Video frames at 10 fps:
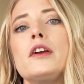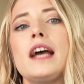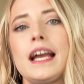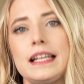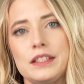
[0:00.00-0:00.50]

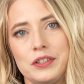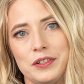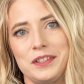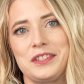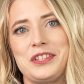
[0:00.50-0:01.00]
guiding
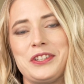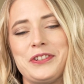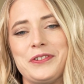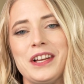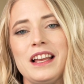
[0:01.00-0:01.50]
students
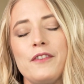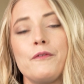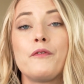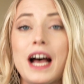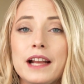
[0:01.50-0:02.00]
to
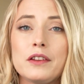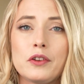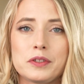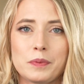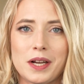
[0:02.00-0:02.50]
find
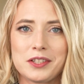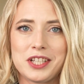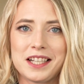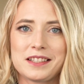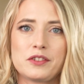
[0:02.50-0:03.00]
those
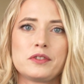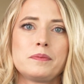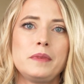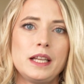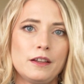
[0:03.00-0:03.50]
projects, those
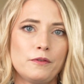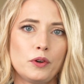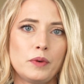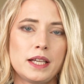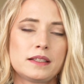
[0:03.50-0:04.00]

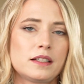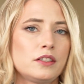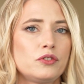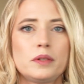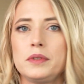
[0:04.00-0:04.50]
meaningful ways to
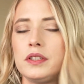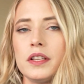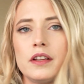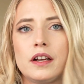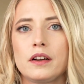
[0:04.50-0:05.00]
contribute
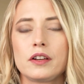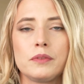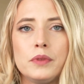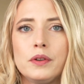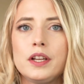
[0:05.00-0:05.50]
to their
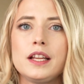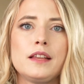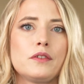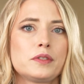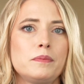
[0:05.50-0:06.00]
community,
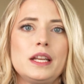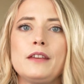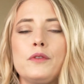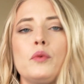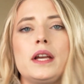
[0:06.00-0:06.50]
those
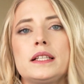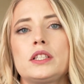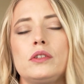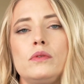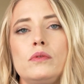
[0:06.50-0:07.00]
meaningful ways
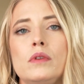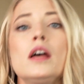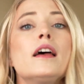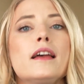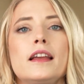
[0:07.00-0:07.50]
to
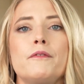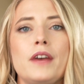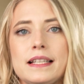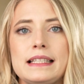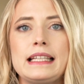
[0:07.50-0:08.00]

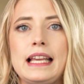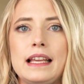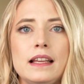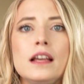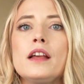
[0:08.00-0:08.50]

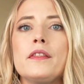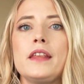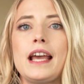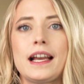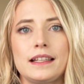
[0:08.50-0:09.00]
investigate
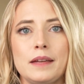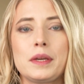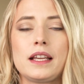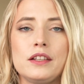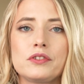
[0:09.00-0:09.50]
the
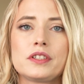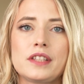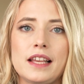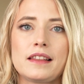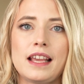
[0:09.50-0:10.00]
academic interests
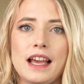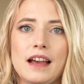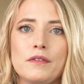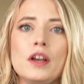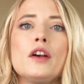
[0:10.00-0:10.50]
that they
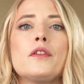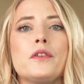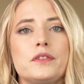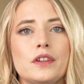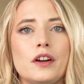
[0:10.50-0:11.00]
have,
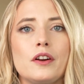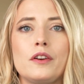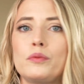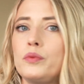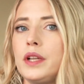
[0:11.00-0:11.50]
those are
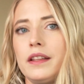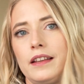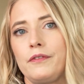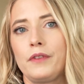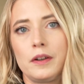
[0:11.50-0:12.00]
all
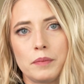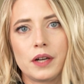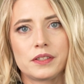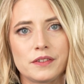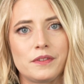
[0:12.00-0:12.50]
really fun
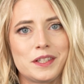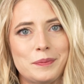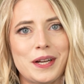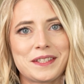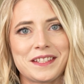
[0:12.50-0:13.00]
parts of this
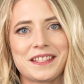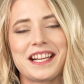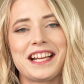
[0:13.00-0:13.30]
process that I